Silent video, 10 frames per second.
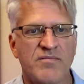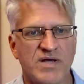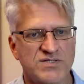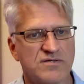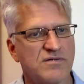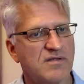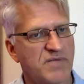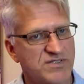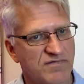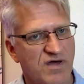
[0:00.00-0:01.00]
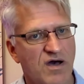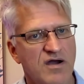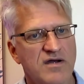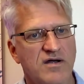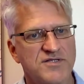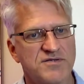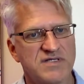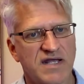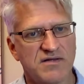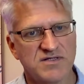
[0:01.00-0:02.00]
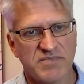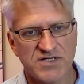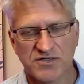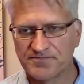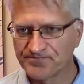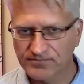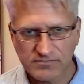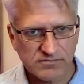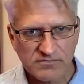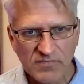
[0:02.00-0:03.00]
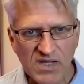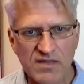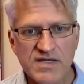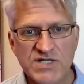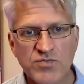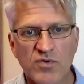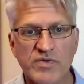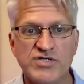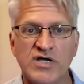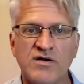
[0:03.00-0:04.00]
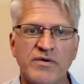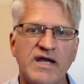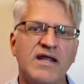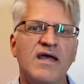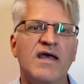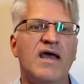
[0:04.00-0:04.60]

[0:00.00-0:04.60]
muscle, the muscle of the heart, also skeletal muscle, these won't regenerate.